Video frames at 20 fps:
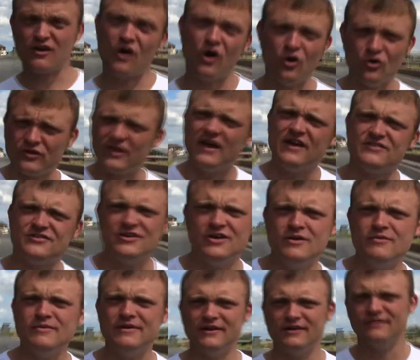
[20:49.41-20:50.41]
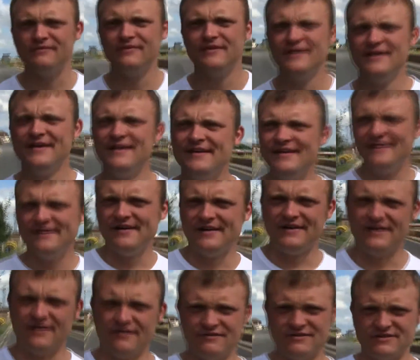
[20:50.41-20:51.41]
coal there terminal,
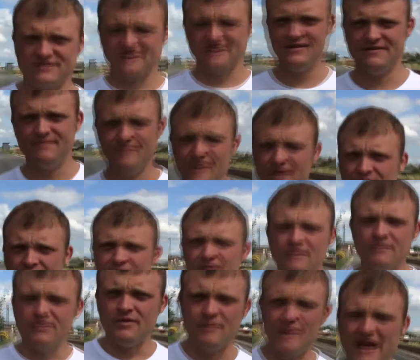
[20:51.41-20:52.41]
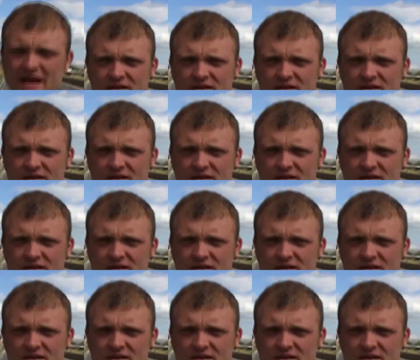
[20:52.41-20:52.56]
and obviously the